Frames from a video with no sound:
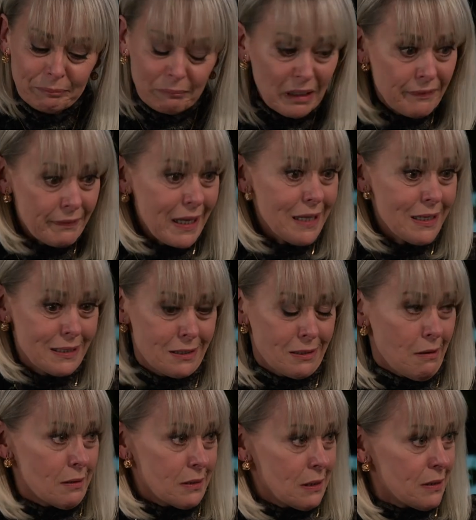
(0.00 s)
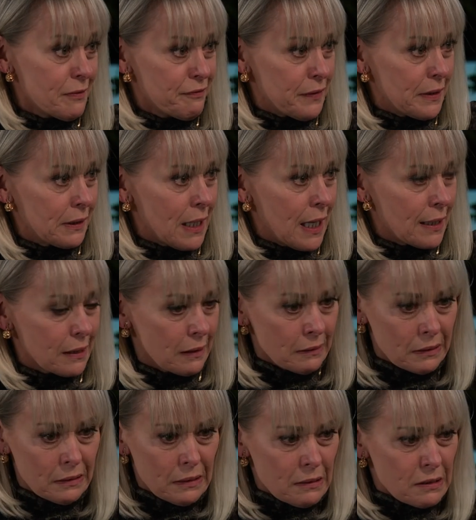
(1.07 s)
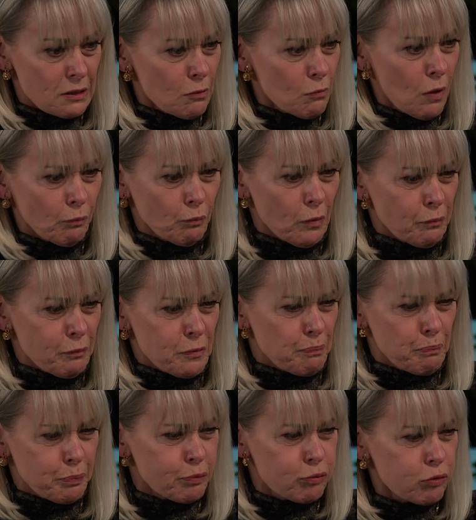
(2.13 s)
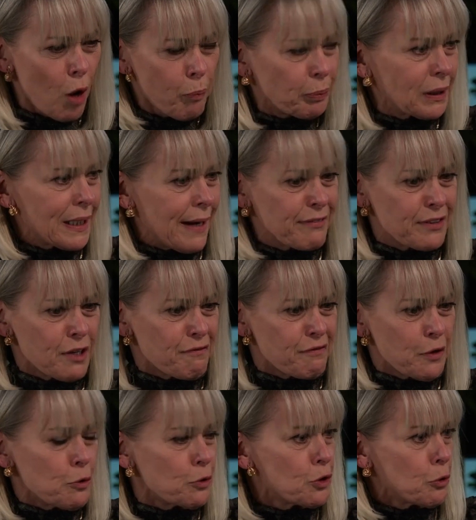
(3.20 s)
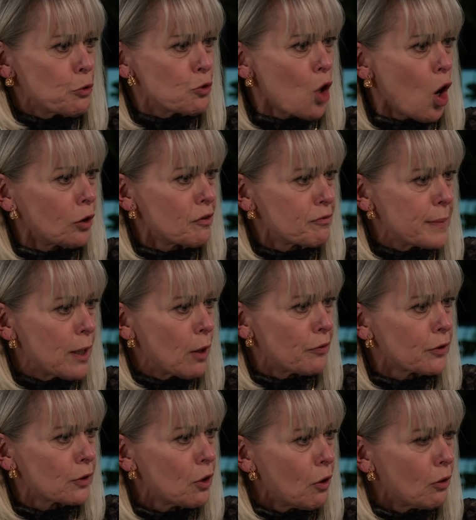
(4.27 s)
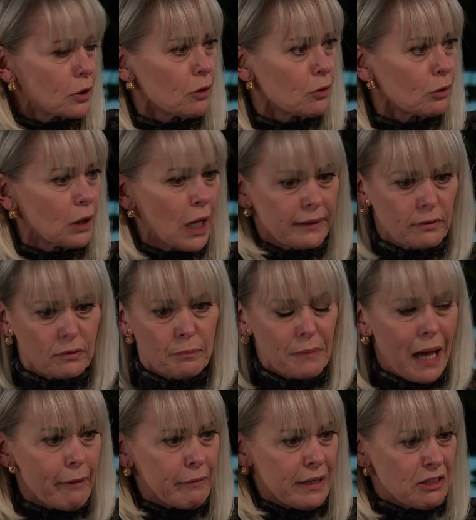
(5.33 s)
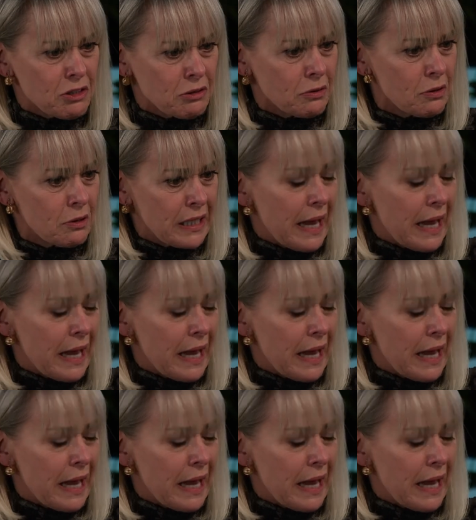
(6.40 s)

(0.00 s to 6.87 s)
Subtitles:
And then I started to feel like someone were properly having a voodoo doll of me on the go, you know, like the marriage and the